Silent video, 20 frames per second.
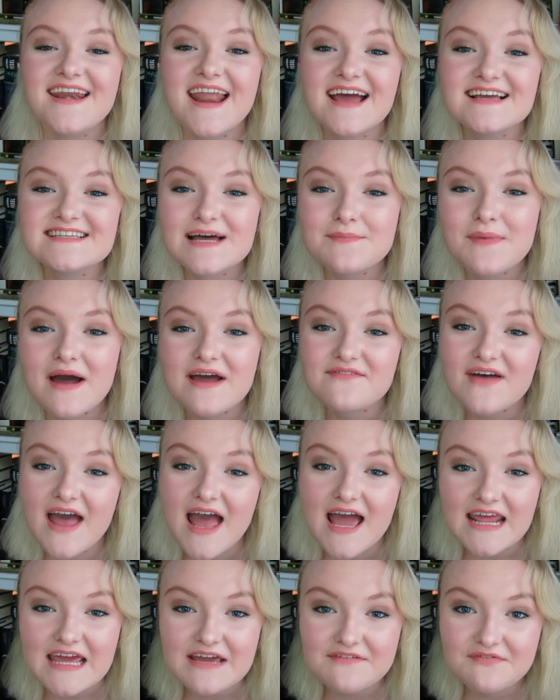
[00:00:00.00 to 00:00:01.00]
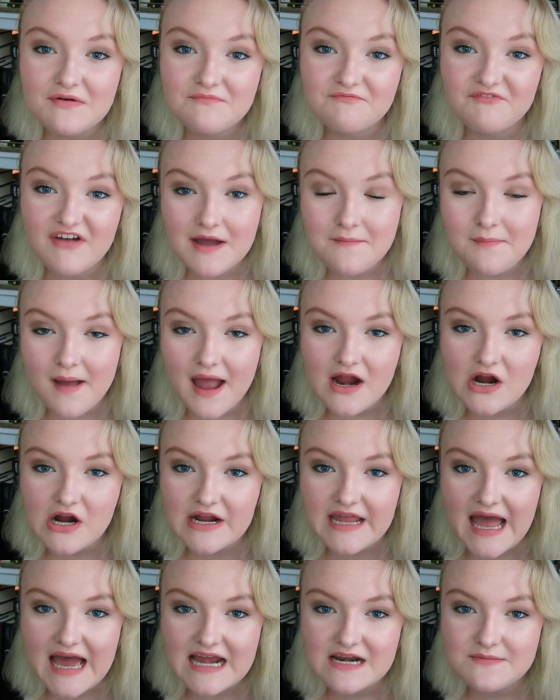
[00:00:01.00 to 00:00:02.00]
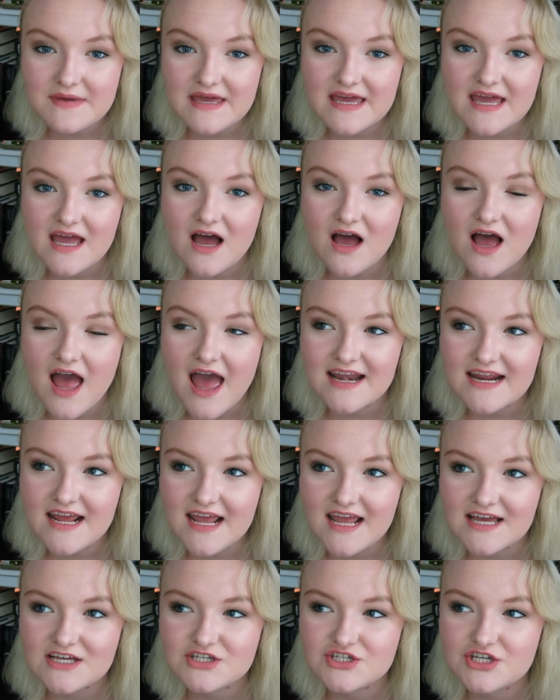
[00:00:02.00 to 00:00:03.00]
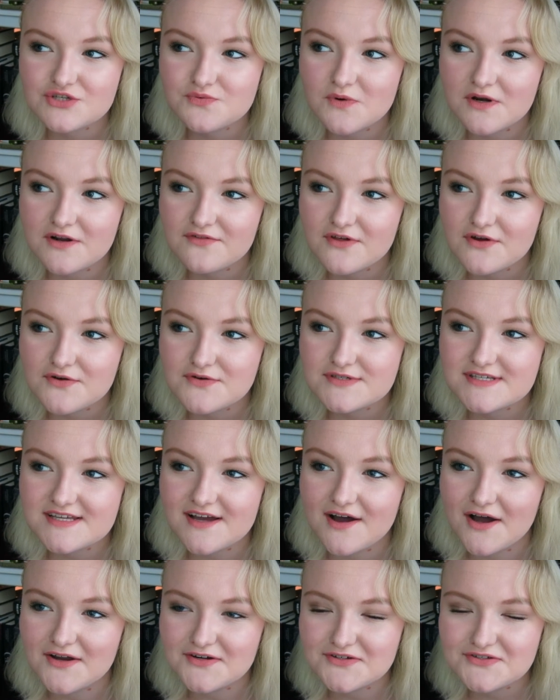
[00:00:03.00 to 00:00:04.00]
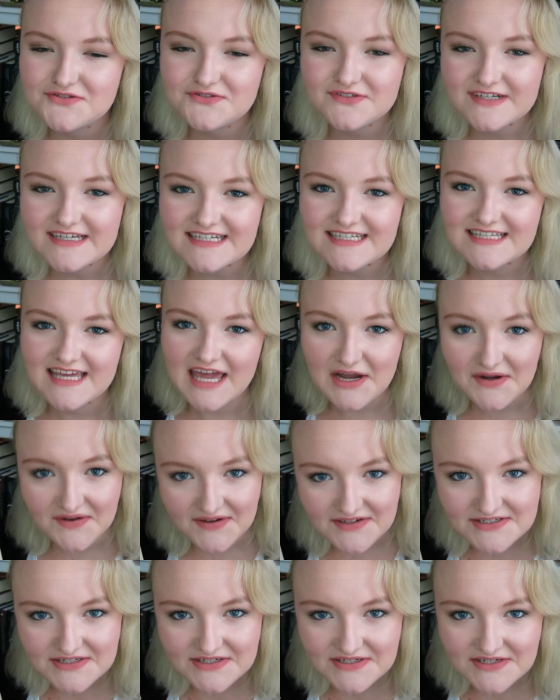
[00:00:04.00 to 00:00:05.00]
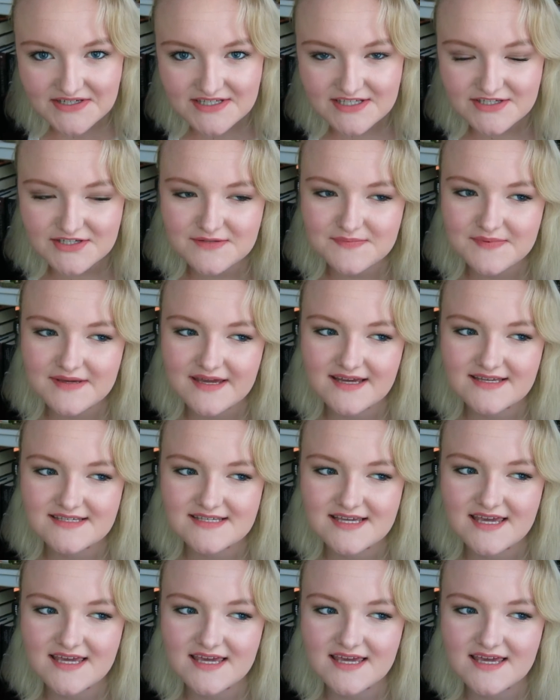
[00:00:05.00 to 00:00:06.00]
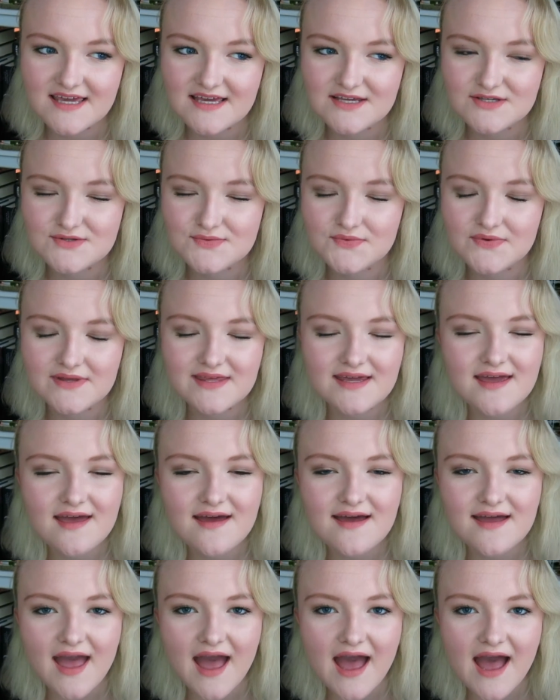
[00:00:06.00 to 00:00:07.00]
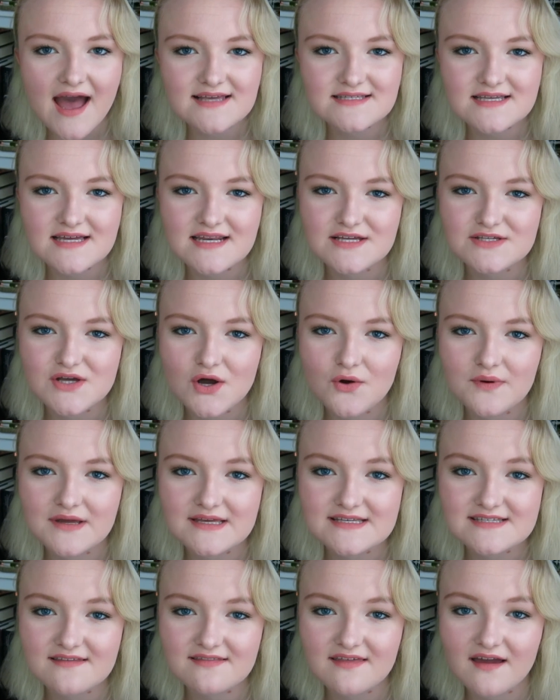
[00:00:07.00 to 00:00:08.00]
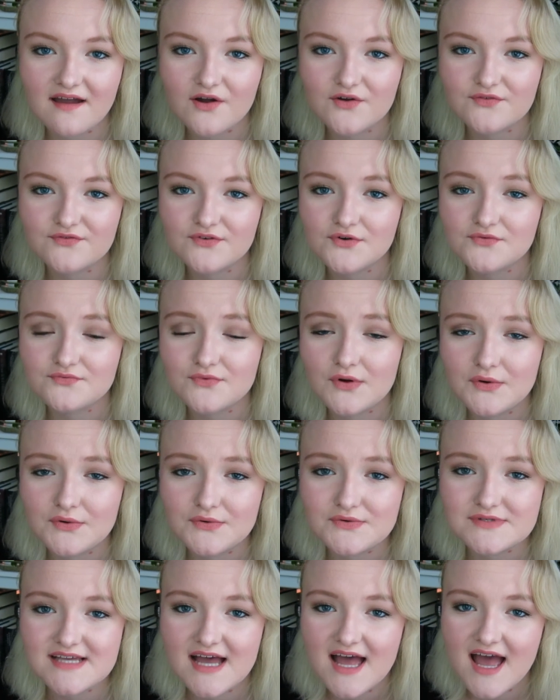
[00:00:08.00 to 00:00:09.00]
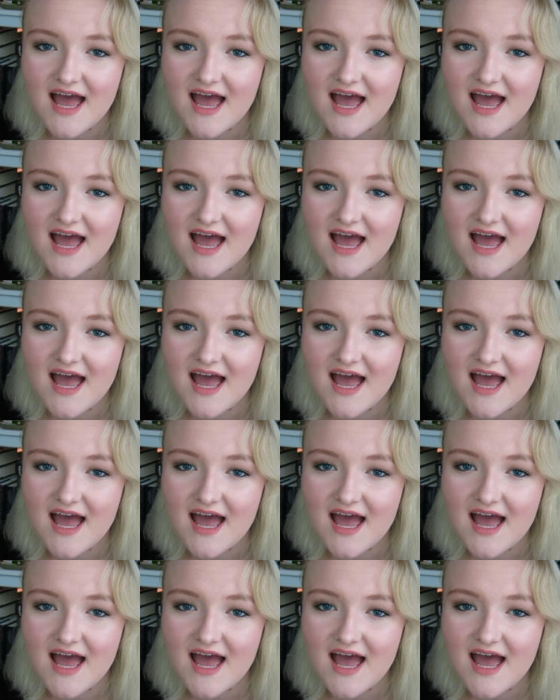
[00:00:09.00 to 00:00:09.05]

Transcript: Next up, I have Eddie from Vampire Academy. Eddie is just one of those underrated characters just because he is really kick-ass and he's always there for Rose.